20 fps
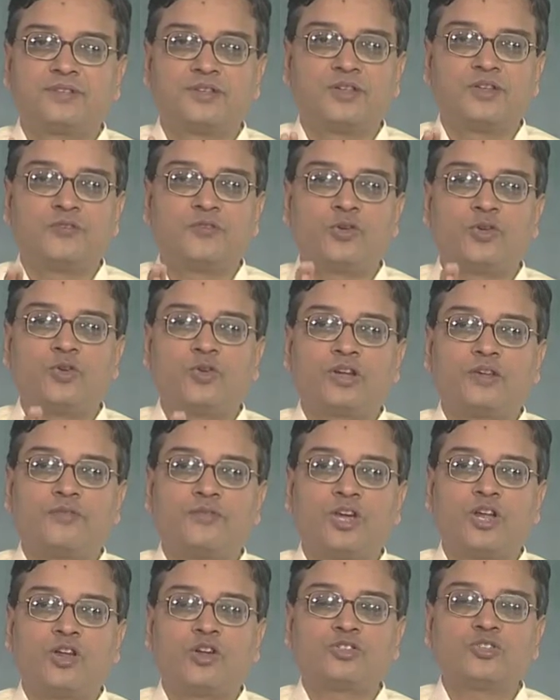If you look, we
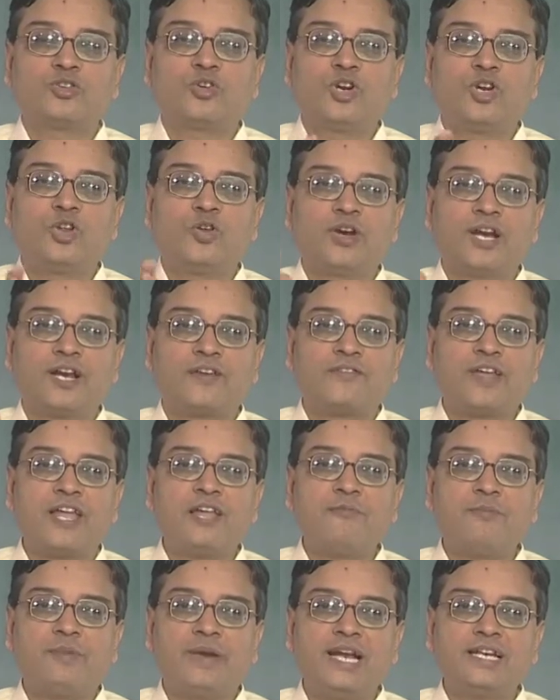are also going to look at
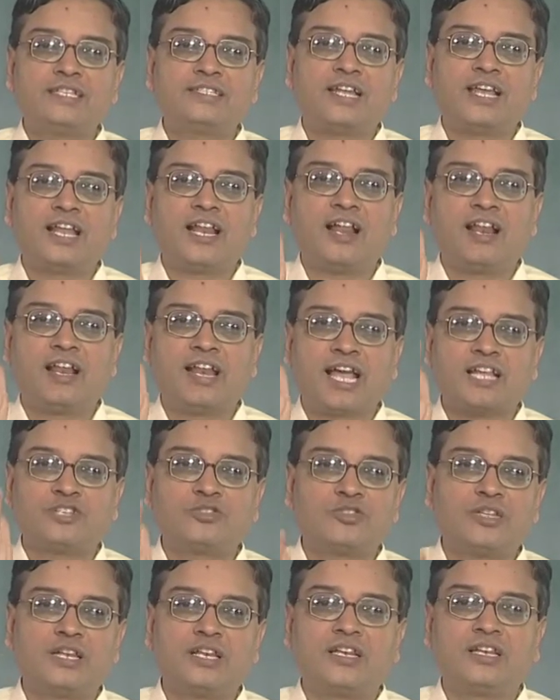wave plates, there are
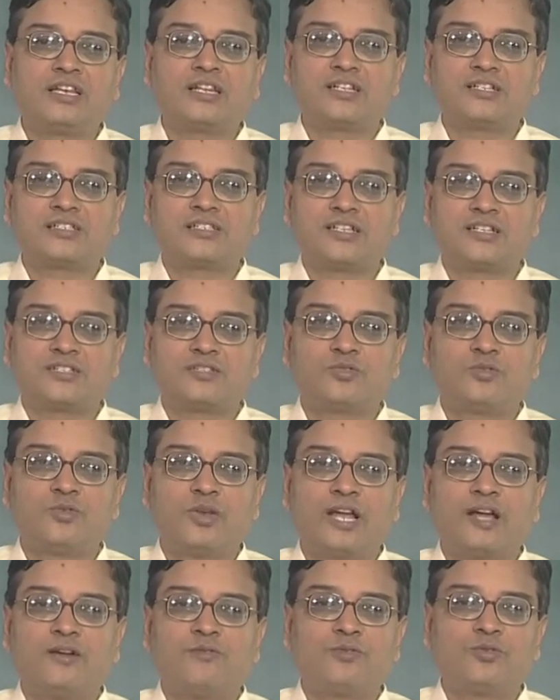natural crystals, you will
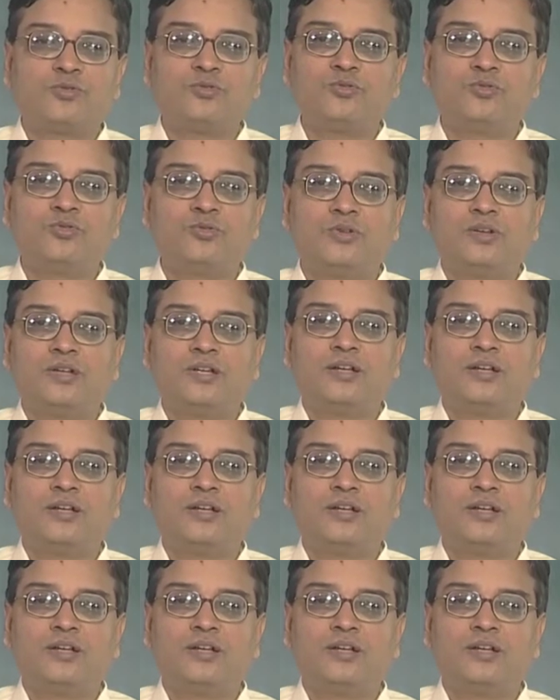have two